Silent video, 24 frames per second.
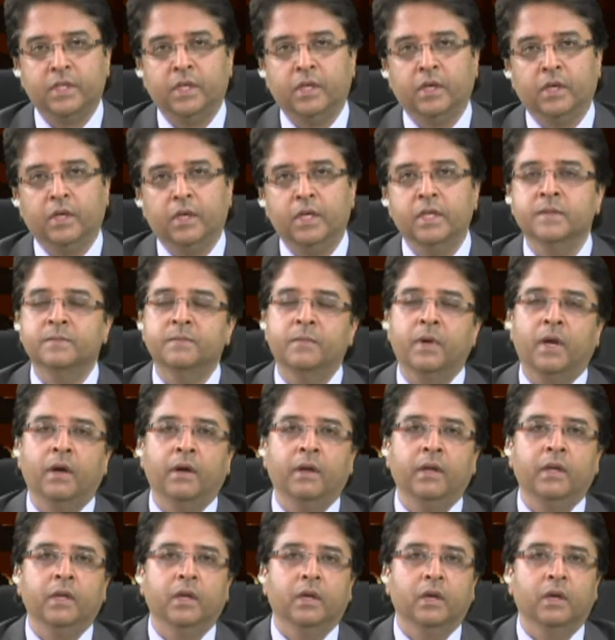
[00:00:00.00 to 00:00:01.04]
is
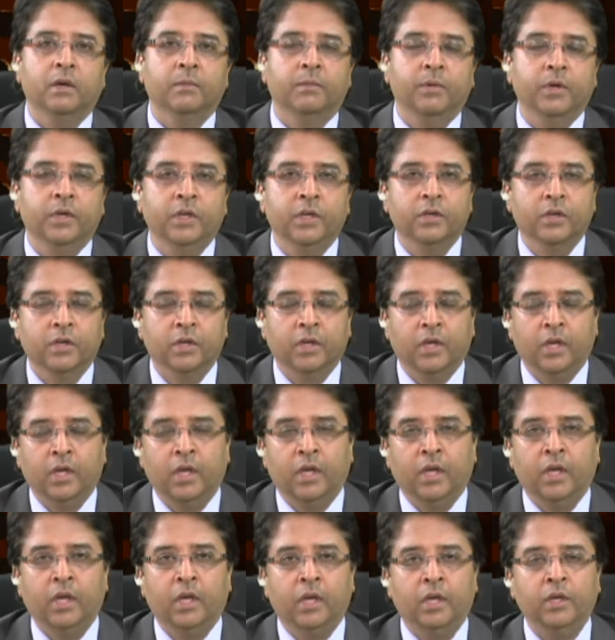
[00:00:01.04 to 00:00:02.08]
marrying
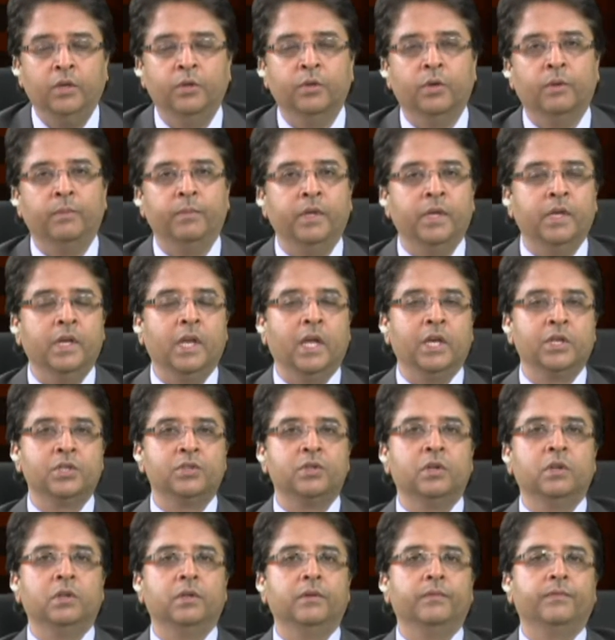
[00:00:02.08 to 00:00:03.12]
a European
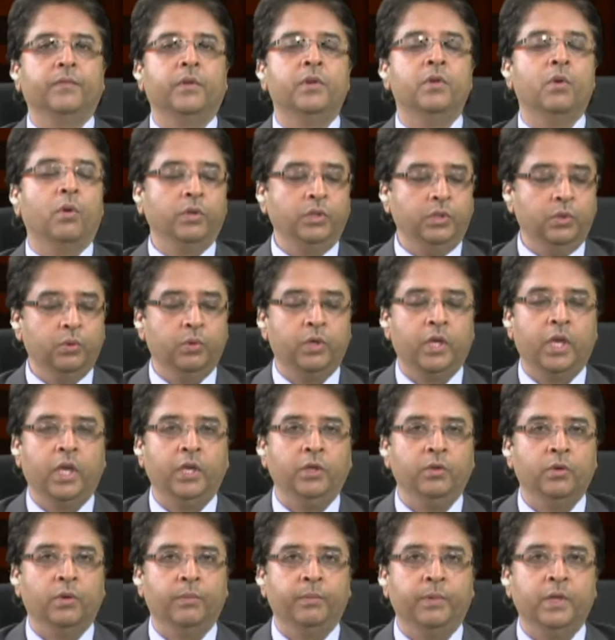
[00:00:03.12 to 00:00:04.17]
national, or non-UK
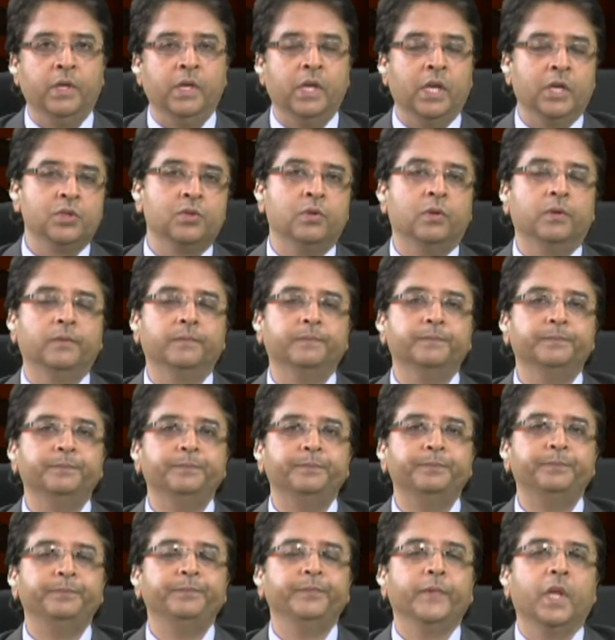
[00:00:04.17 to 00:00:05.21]
European national,
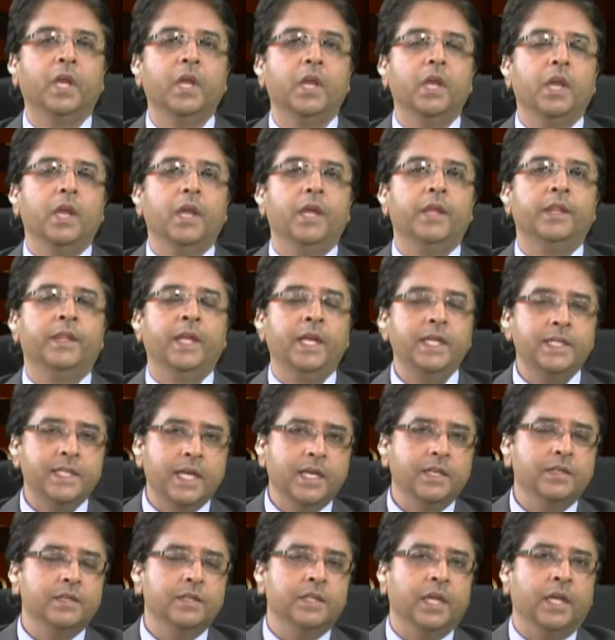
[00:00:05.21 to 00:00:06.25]
they
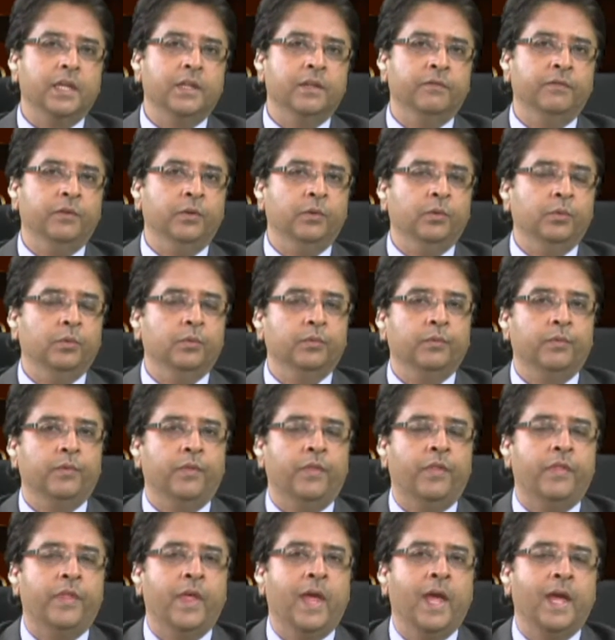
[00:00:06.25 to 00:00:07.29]
tend to take the view
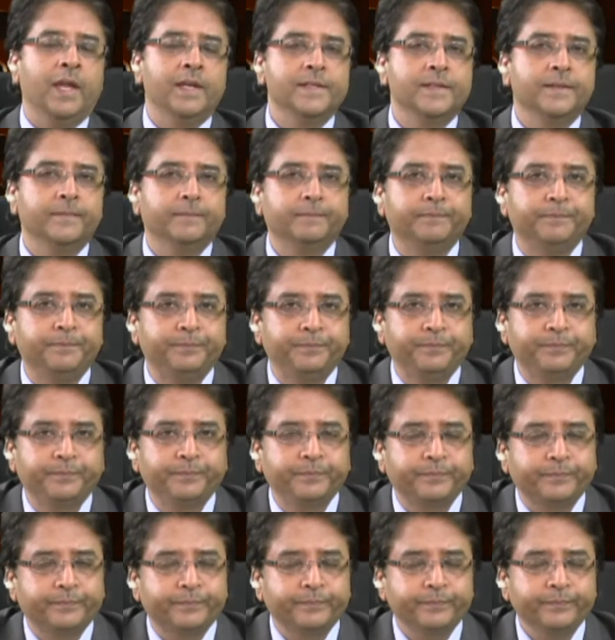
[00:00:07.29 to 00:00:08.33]
that
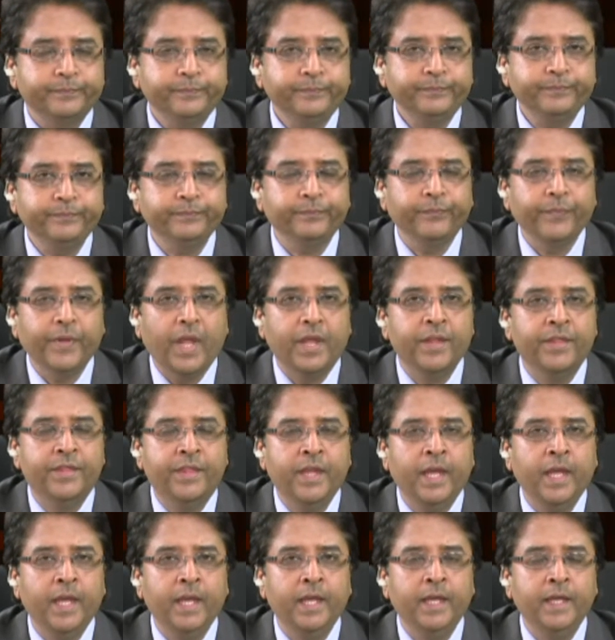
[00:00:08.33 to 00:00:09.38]

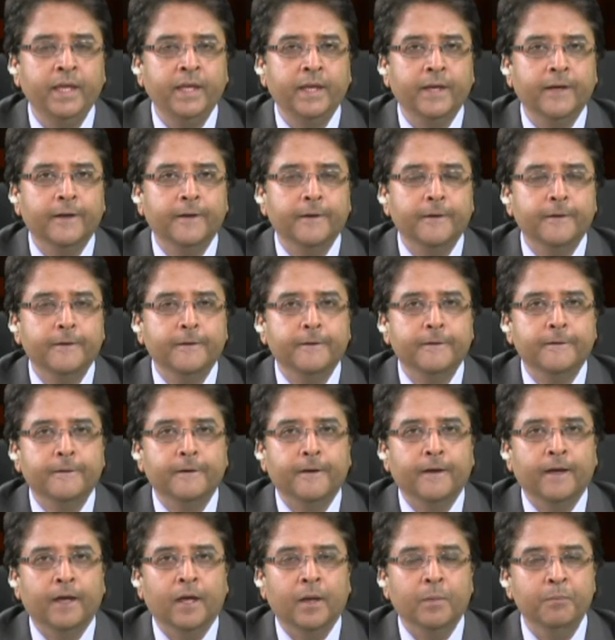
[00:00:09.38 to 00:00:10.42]
they
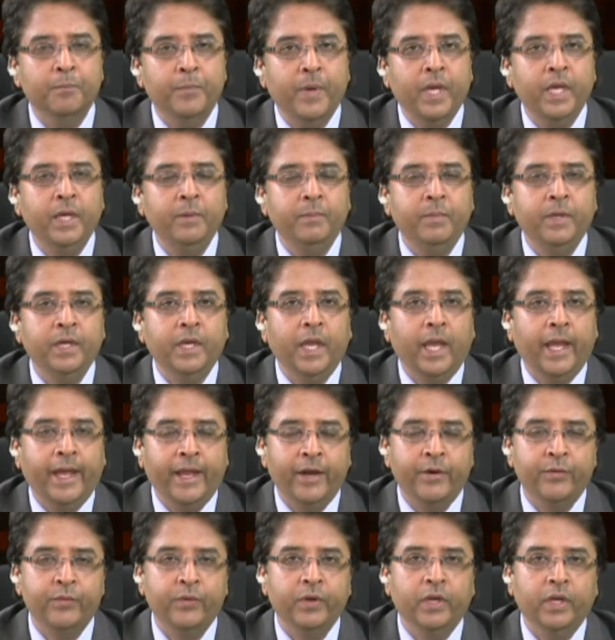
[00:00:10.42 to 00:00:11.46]
may be
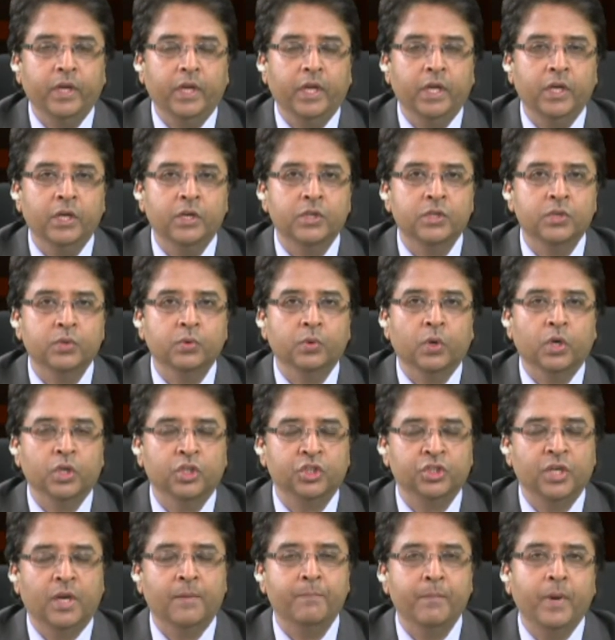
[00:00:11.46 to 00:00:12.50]
entering into a
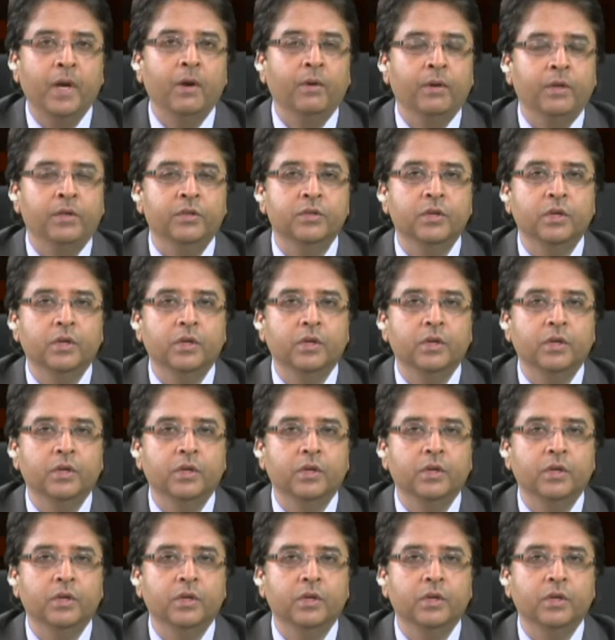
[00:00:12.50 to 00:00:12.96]
sham marriage